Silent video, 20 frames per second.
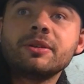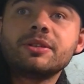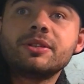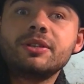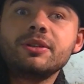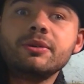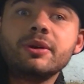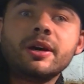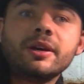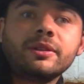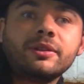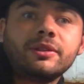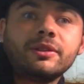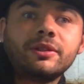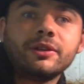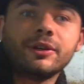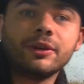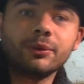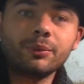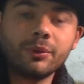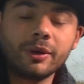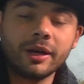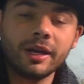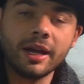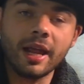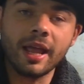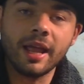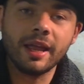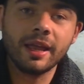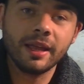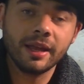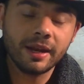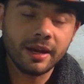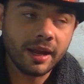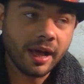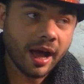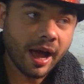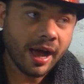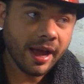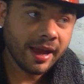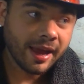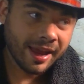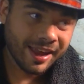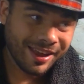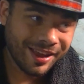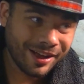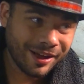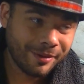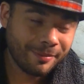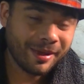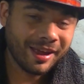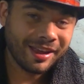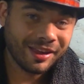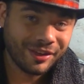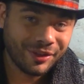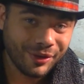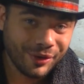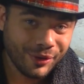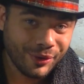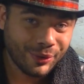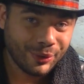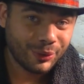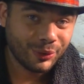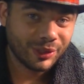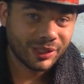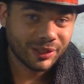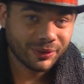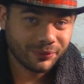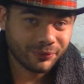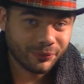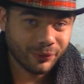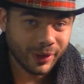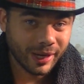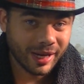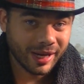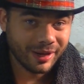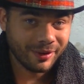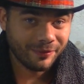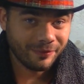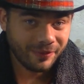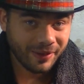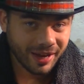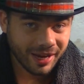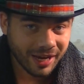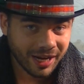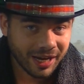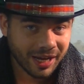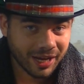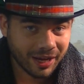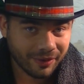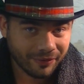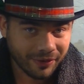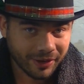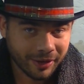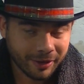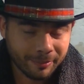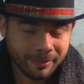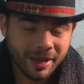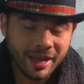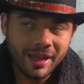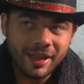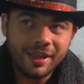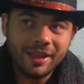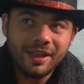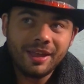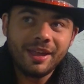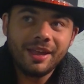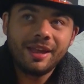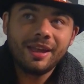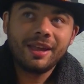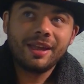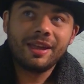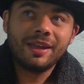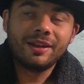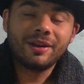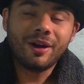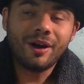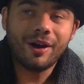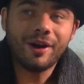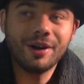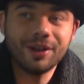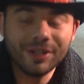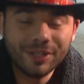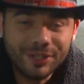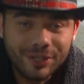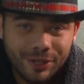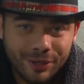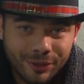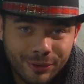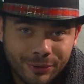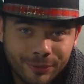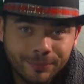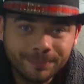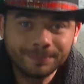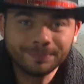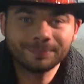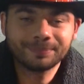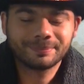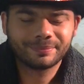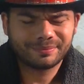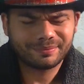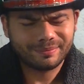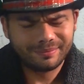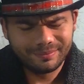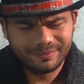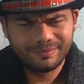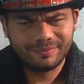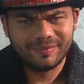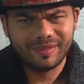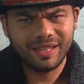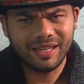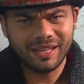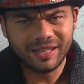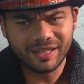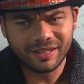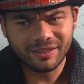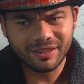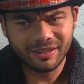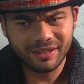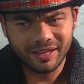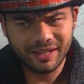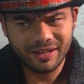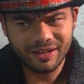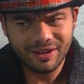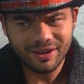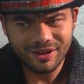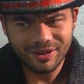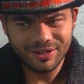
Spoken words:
to do a 3rd one, and I am a huge freaking fan of him. And also, another thing,